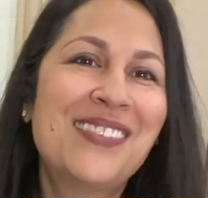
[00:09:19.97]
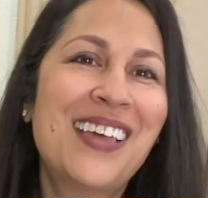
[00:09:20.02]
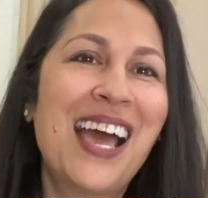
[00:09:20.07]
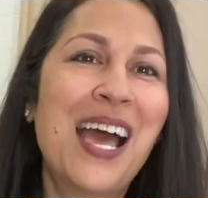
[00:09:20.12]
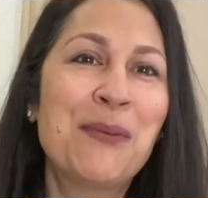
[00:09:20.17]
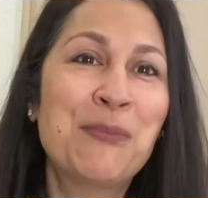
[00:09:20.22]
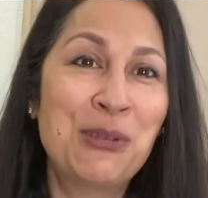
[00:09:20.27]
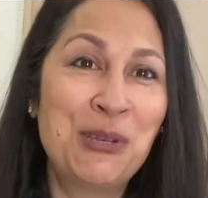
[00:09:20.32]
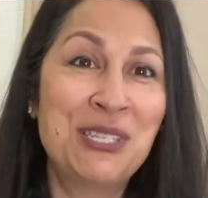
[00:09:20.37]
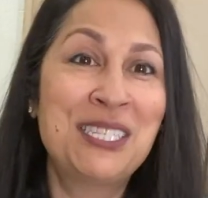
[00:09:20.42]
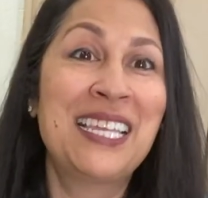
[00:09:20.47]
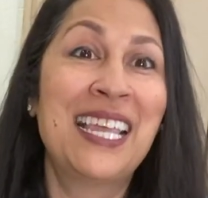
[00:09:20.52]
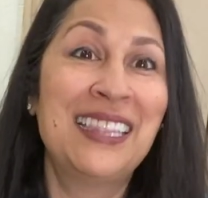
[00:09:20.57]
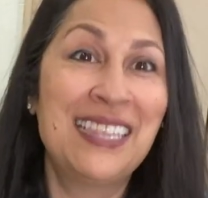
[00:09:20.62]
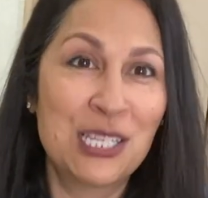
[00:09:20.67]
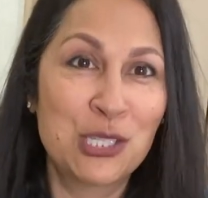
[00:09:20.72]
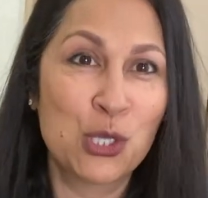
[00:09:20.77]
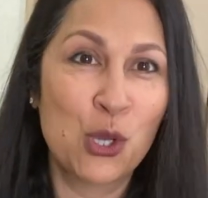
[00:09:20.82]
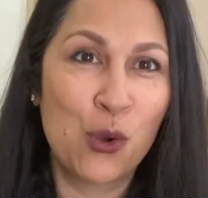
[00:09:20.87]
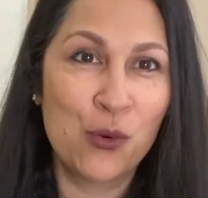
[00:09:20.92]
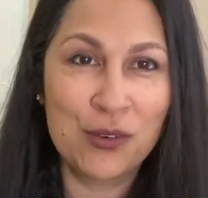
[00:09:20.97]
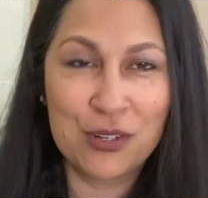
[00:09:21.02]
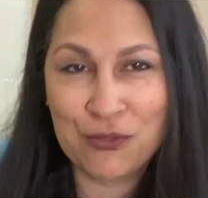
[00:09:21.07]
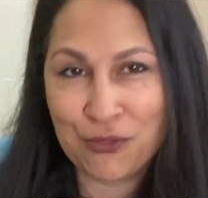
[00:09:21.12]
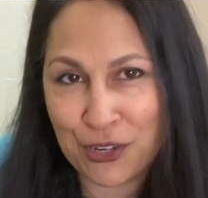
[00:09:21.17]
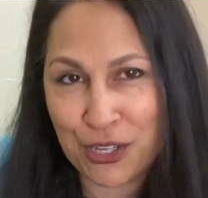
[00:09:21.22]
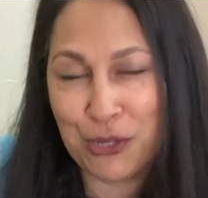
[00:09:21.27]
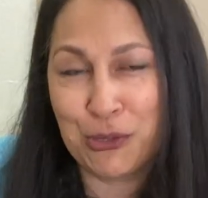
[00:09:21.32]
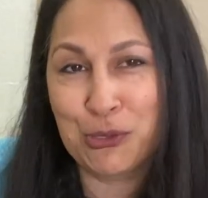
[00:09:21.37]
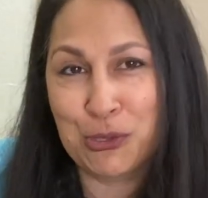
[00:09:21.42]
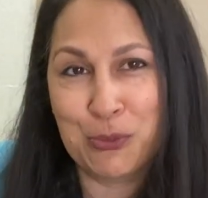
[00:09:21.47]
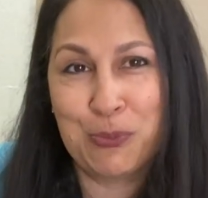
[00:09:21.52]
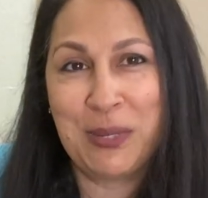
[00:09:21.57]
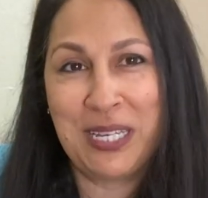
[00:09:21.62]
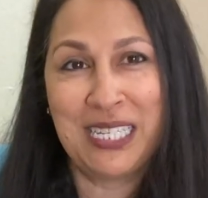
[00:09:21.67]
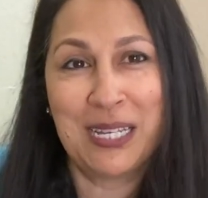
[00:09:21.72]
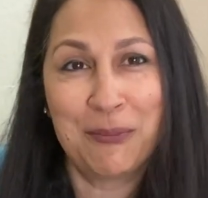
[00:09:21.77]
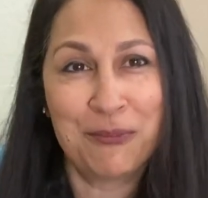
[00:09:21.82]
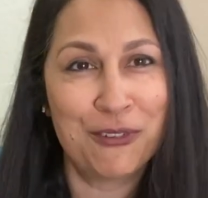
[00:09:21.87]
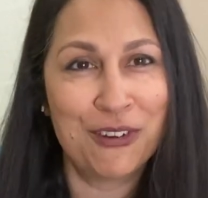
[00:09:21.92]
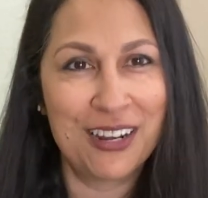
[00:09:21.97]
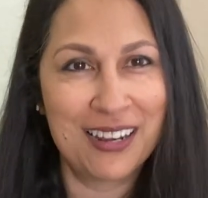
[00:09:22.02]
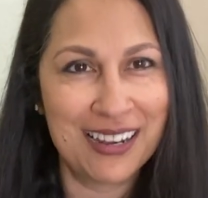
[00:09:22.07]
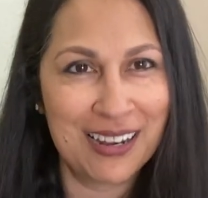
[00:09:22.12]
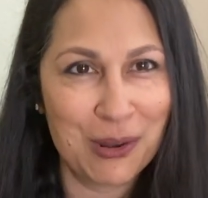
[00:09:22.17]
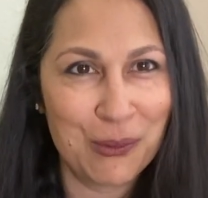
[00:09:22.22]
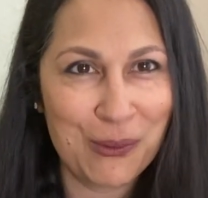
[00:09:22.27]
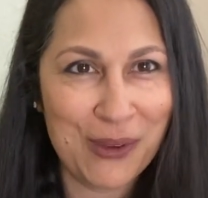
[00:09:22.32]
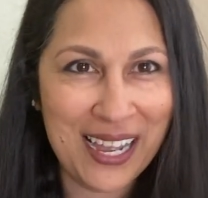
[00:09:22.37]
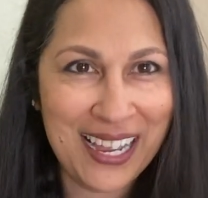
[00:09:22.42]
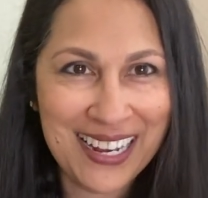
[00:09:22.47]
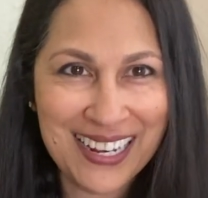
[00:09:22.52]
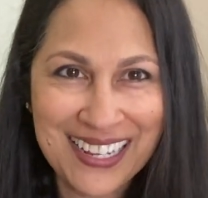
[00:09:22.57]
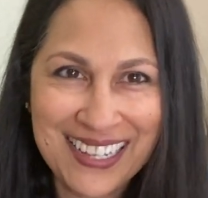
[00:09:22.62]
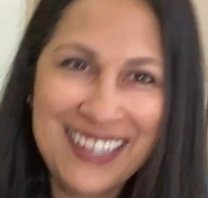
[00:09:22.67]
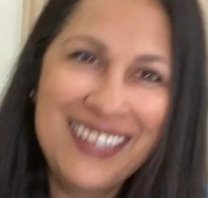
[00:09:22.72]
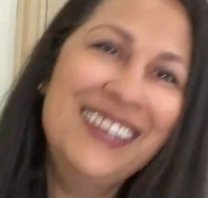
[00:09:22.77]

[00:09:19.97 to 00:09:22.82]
I'm going to send this over for you to beat up for a little while.